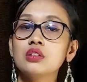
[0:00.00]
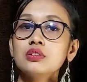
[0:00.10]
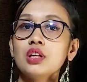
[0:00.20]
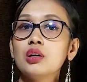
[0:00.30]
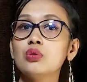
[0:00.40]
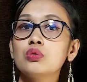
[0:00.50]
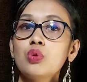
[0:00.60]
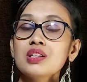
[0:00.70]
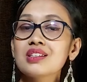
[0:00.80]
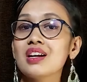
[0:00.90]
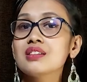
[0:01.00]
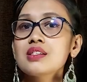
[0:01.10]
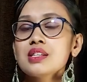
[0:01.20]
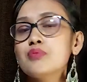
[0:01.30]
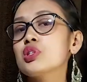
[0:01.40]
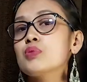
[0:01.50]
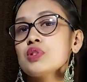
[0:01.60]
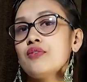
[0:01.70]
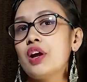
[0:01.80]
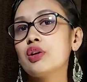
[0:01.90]
Now, what are the symptoms
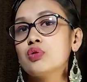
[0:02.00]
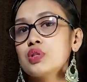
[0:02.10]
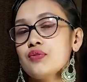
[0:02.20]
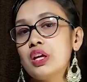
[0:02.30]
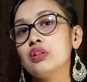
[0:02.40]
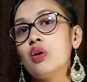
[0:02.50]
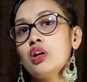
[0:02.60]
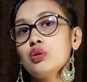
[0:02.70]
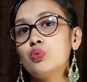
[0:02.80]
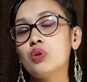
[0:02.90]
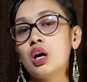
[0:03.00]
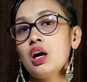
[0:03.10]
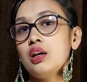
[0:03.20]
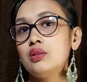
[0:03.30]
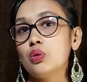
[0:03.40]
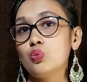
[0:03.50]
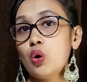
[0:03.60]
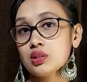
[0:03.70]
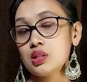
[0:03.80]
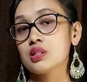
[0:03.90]
of varicose vein, or
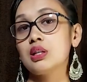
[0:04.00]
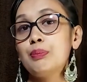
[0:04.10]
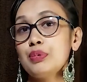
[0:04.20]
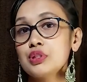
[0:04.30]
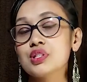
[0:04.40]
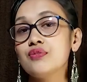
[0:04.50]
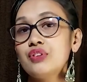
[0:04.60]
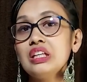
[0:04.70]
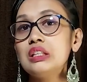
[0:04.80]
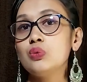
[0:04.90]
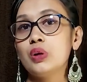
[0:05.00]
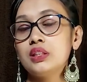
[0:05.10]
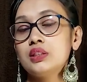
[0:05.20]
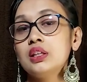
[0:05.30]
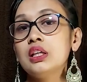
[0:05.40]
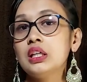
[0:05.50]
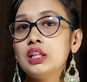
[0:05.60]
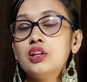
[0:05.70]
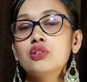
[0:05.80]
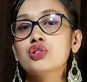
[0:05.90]
what does a person feel when
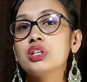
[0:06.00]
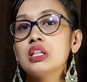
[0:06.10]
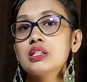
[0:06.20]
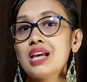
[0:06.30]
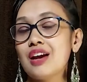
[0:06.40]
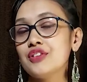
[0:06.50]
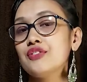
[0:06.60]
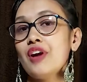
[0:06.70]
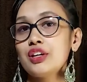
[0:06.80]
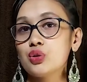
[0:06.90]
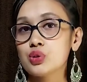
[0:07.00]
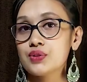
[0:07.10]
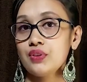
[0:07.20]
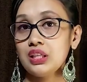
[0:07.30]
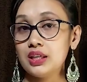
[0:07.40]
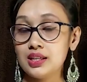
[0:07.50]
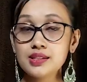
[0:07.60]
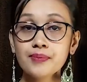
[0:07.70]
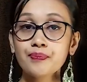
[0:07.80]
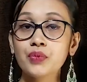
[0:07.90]
he or she is having varicose vein
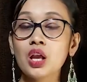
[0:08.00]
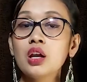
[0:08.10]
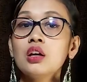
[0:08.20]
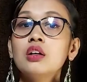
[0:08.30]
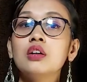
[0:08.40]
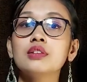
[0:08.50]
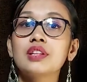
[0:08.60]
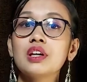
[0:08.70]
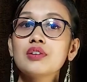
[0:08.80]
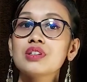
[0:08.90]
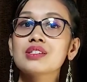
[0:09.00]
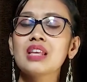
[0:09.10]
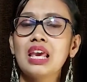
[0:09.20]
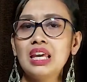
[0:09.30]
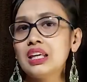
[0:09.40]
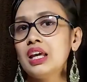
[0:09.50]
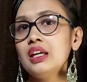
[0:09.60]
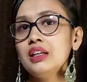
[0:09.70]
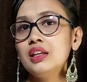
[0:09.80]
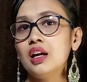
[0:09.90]
is there is
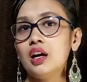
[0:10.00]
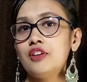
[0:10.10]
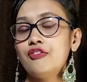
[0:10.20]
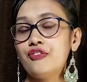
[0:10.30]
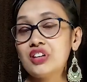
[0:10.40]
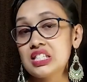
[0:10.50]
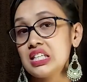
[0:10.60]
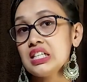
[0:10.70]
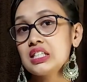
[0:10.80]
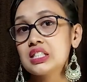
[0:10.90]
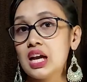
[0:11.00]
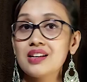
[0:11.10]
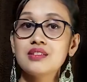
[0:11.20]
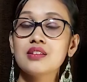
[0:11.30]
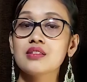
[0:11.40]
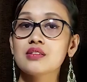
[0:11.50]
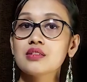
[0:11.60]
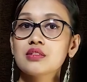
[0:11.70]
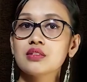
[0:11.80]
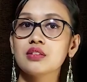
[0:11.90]
aching, fatigue,
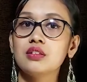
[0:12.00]
tiredness